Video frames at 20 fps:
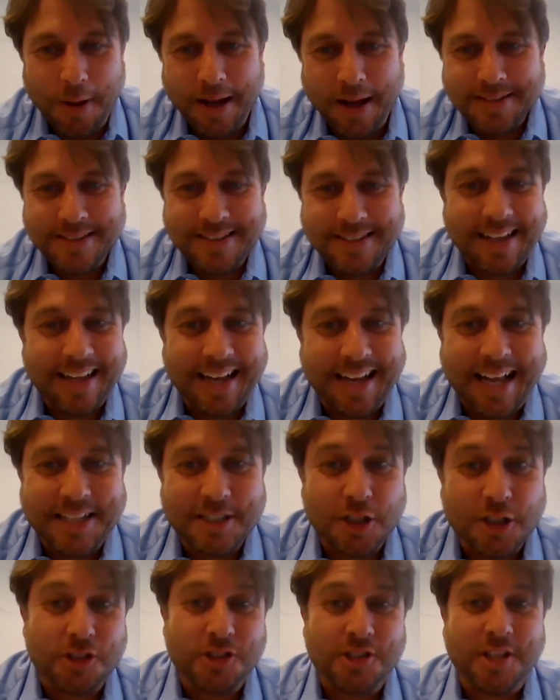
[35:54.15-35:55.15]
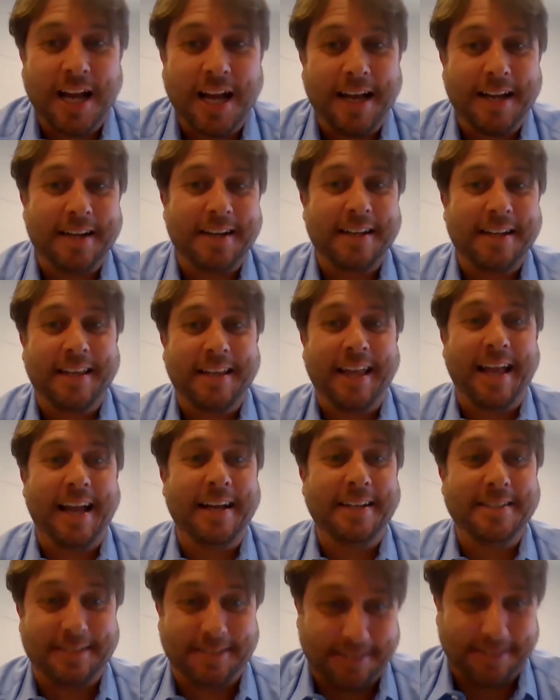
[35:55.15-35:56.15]
answer that as a chartered
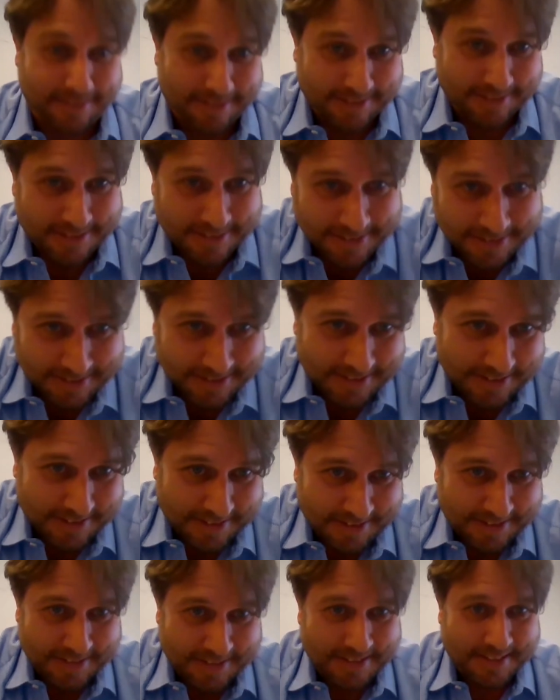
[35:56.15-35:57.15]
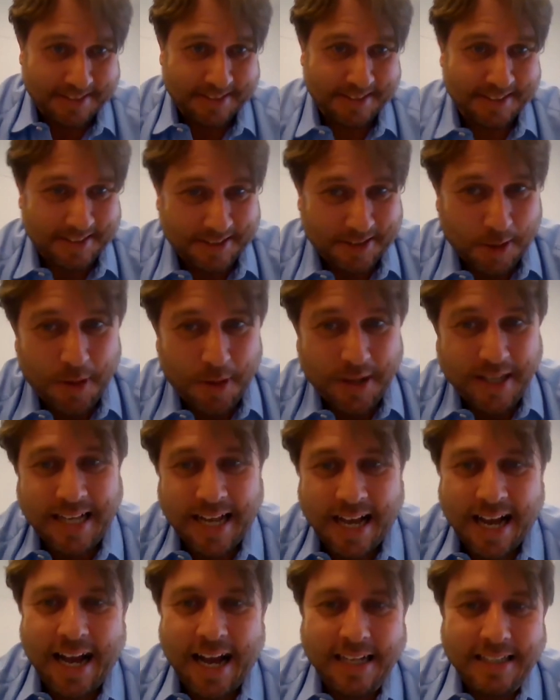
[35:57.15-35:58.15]
accountant. So I
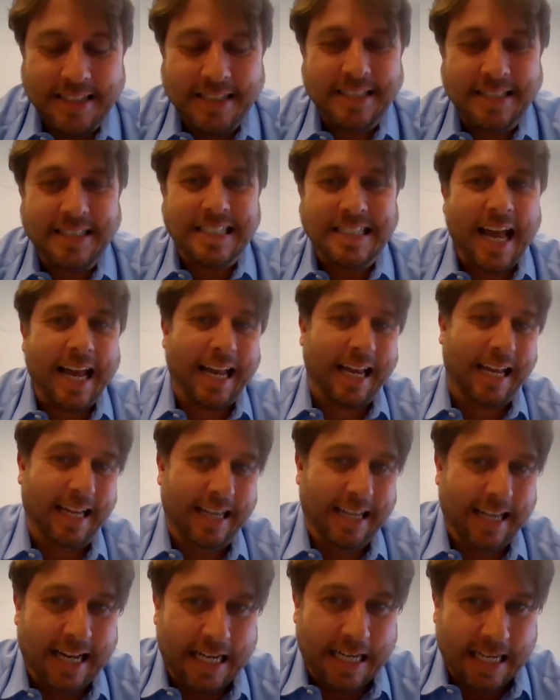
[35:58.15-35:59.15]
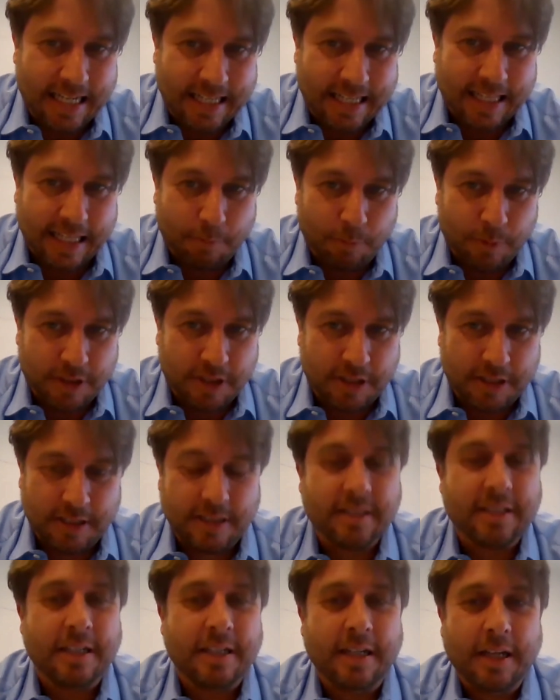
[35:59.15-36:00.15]
can't say anything which
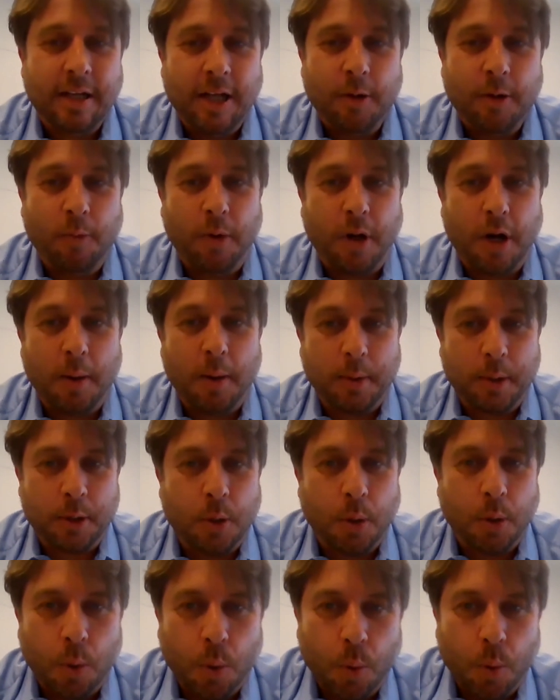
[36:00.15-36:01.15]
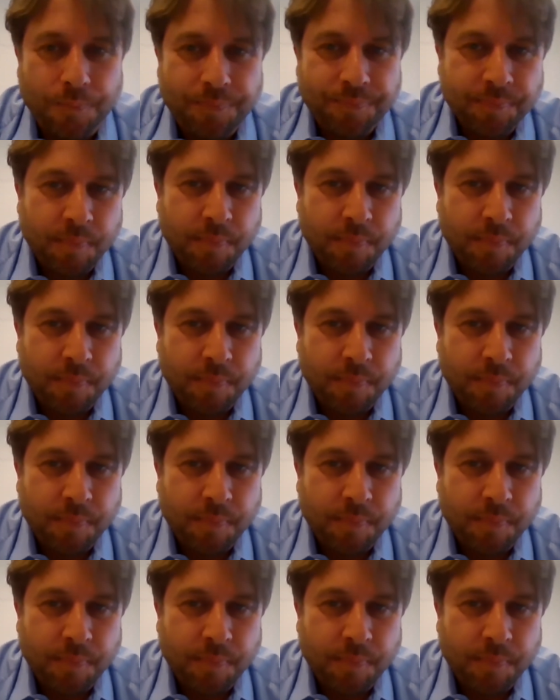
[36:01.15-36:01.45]
is what I would call